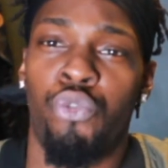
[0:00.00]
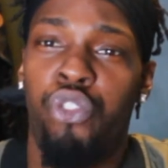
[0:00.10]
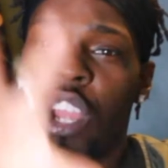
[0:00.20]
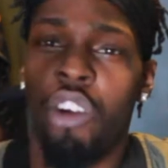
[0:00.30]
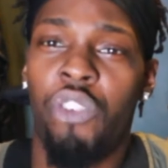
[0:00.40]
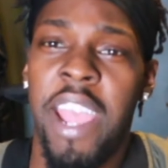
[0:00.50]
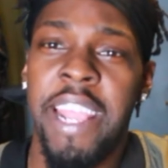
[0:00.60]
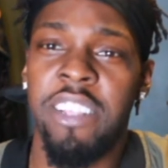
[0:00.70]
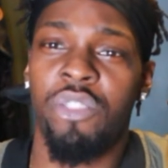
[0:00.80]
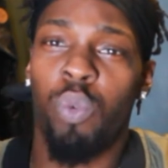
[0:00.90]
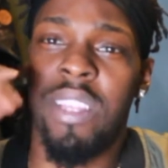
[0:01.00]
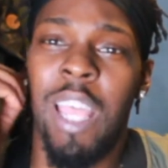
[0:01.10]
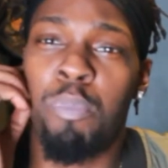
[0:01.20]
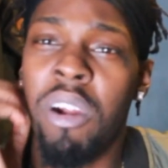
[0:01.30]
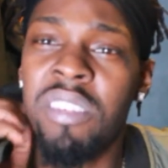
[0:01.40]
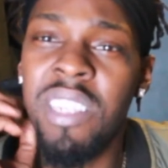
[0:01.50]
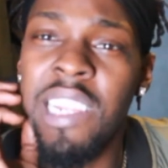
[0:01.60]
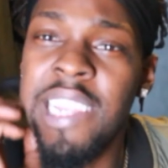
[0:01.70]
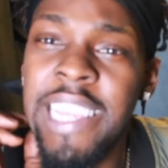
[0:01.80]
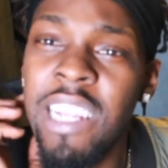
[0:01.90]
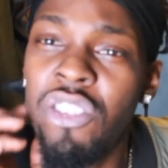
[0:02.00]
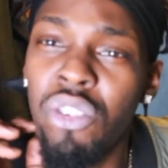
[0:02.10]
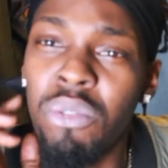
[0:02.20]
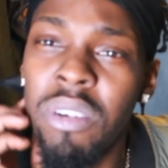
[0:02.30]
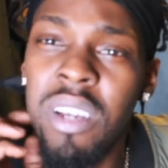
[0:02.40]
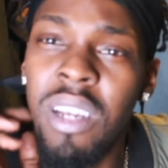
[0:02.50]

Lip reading: rearrange what they personally into.